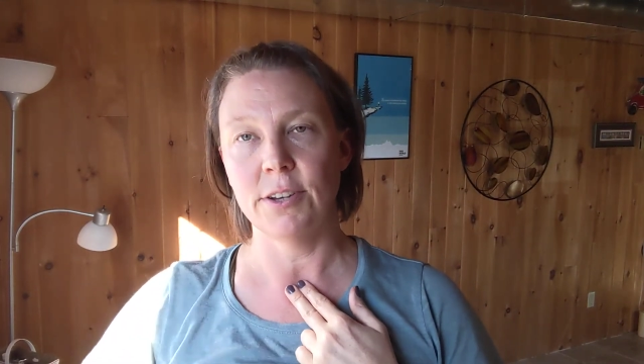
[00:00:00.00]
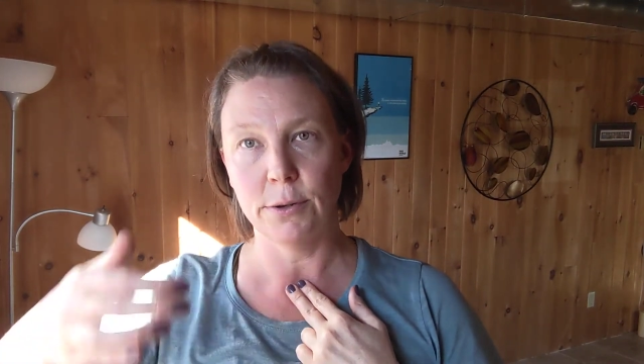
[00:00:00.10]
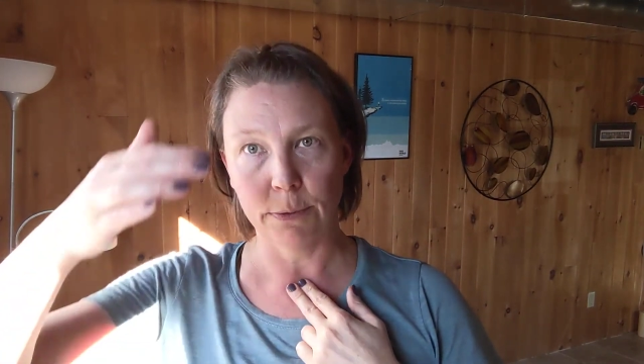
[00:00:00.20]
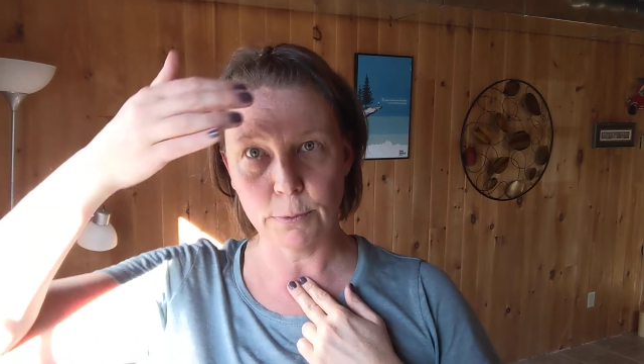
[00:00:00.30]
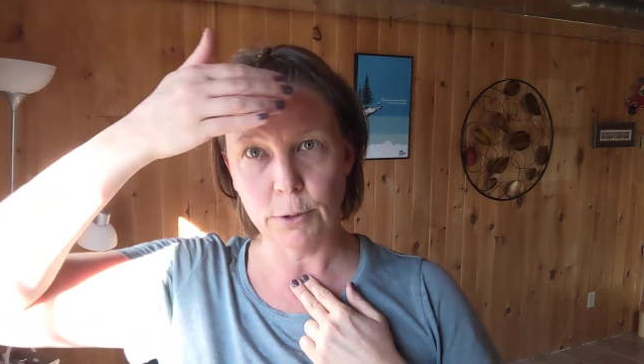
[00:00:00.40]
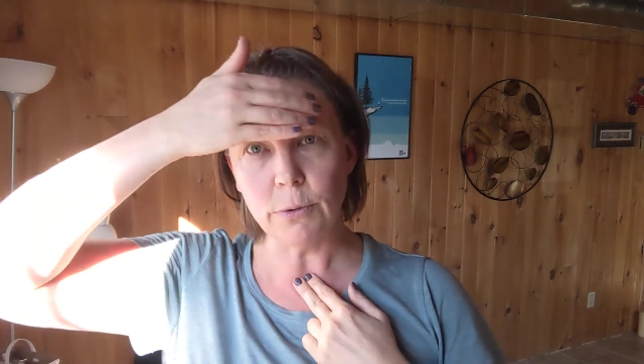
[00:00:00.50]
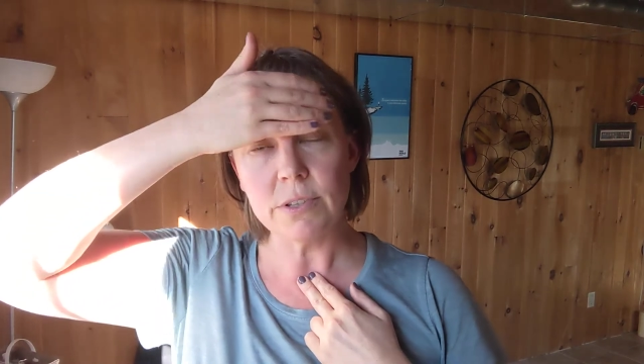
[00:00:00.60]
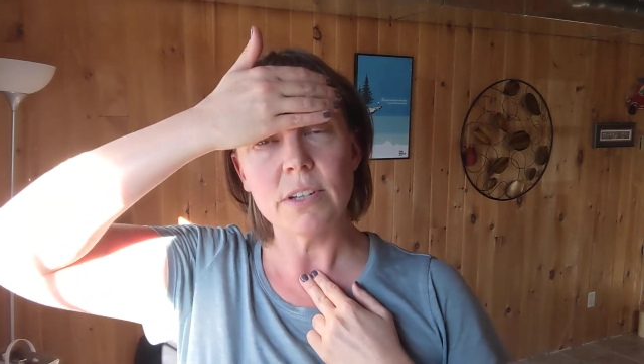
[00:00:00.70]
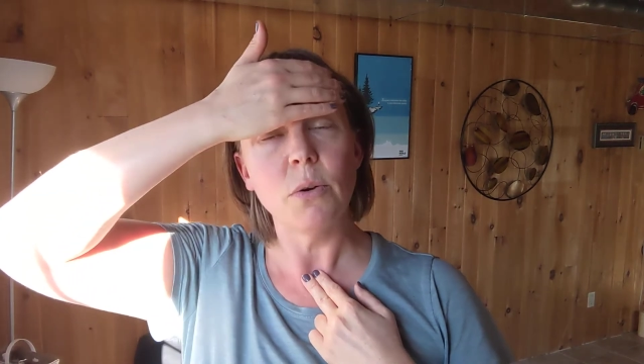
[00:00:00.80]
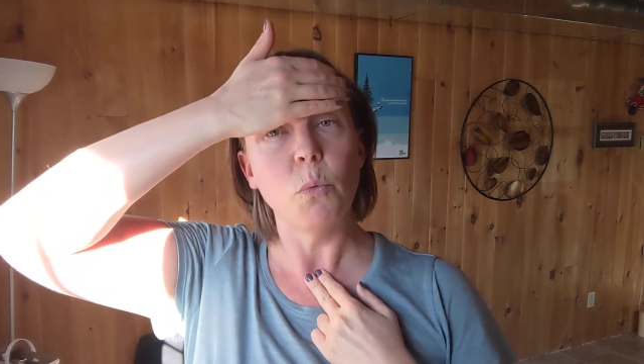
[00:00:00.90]
of your
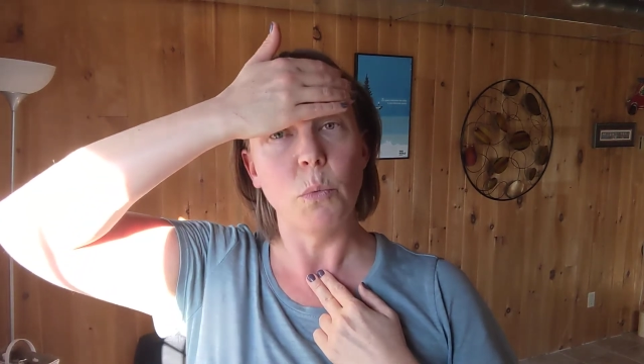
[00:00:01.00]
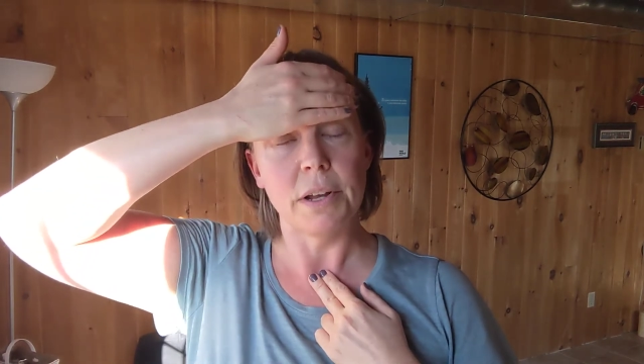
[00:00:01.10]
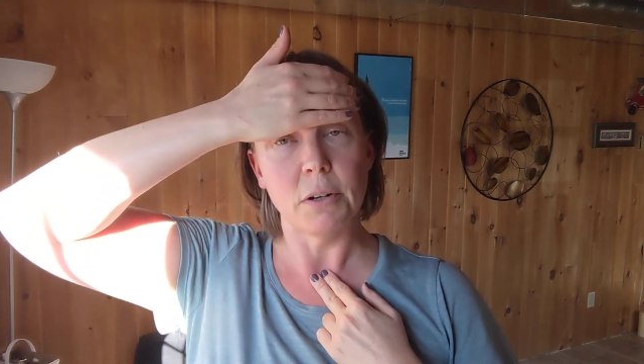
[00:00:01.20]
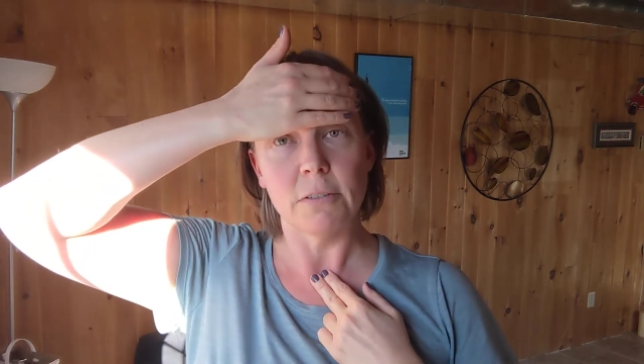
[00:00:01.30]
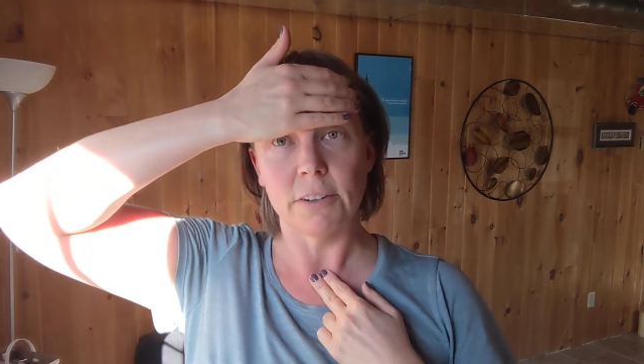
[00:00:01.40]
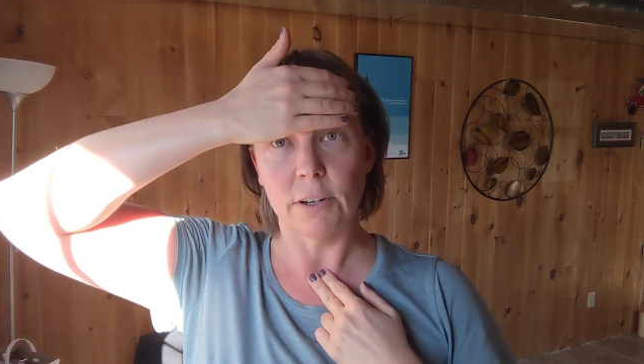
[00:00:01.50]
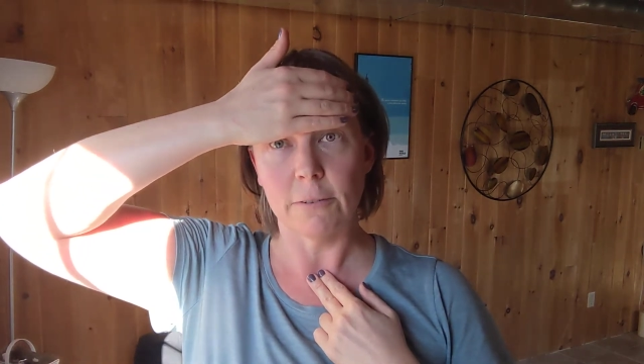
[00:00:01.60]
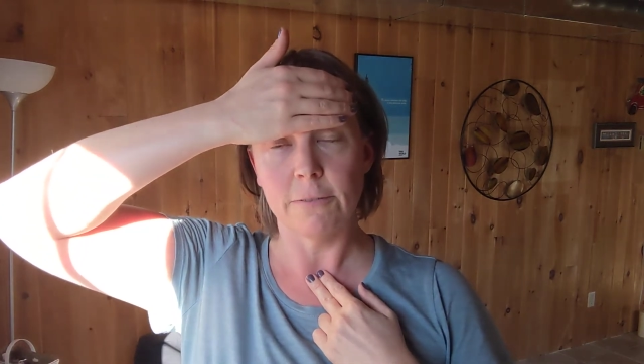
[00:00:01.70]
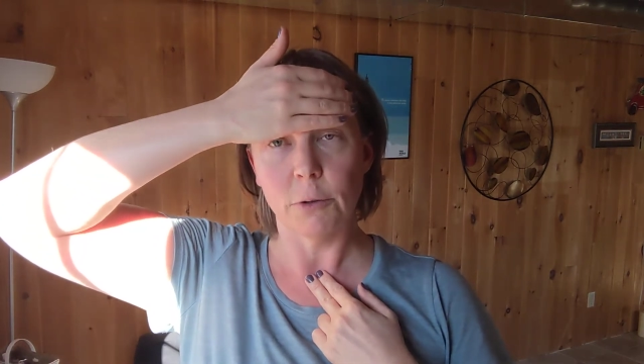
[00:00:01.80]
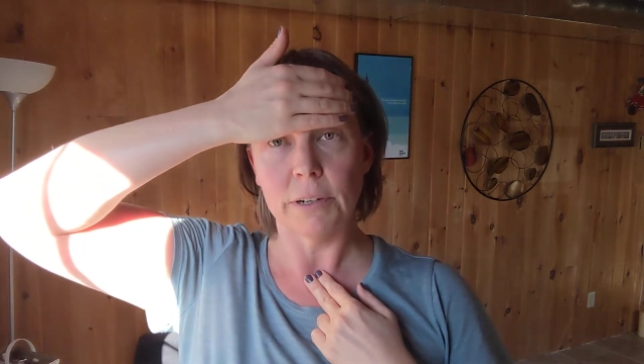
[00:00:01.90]
throat, one over your
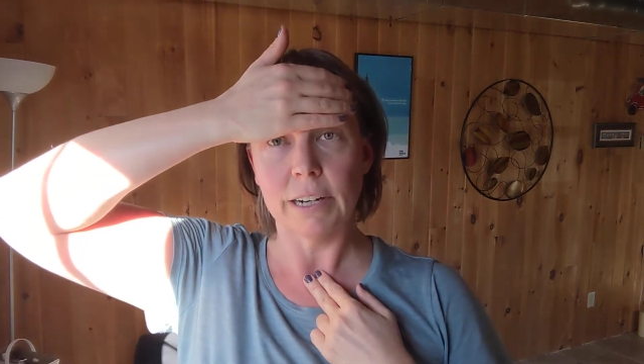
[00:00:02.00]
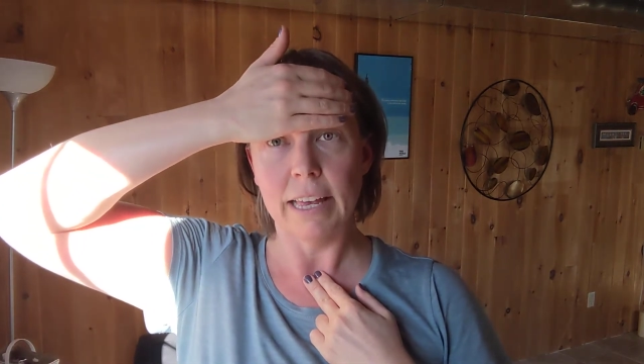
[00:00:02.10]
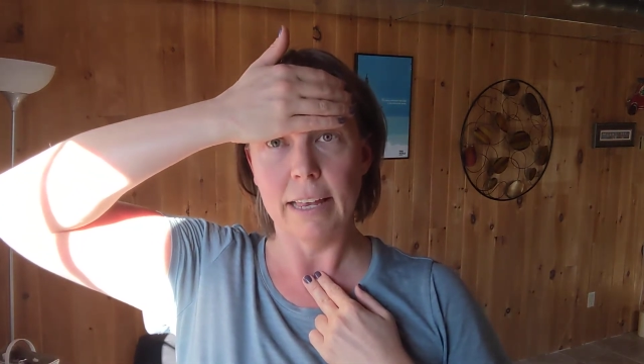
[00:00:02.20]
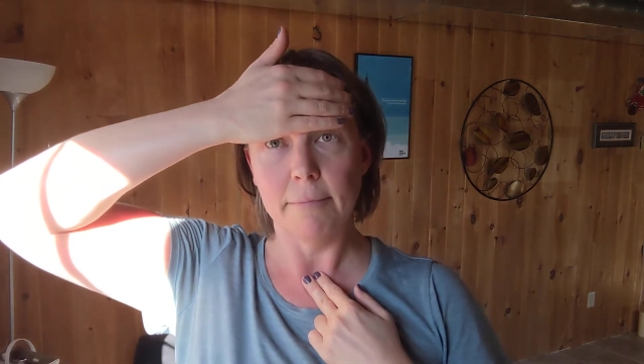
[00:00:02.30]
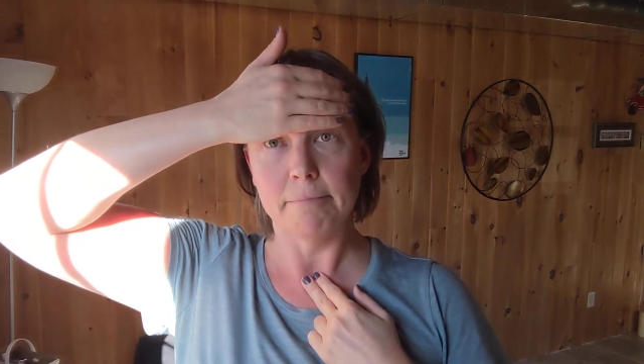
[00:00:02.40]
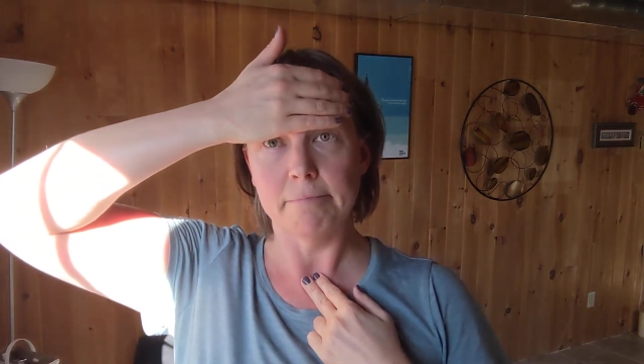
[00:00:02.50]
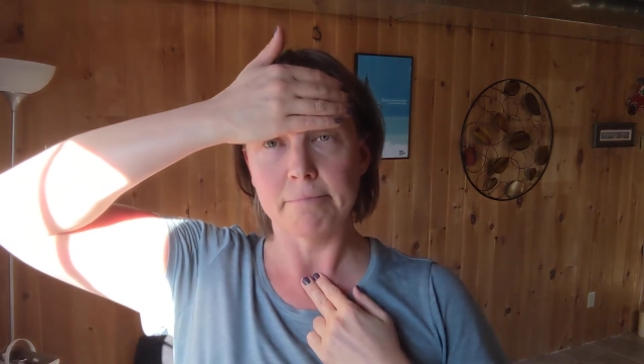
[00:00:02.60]
forehead.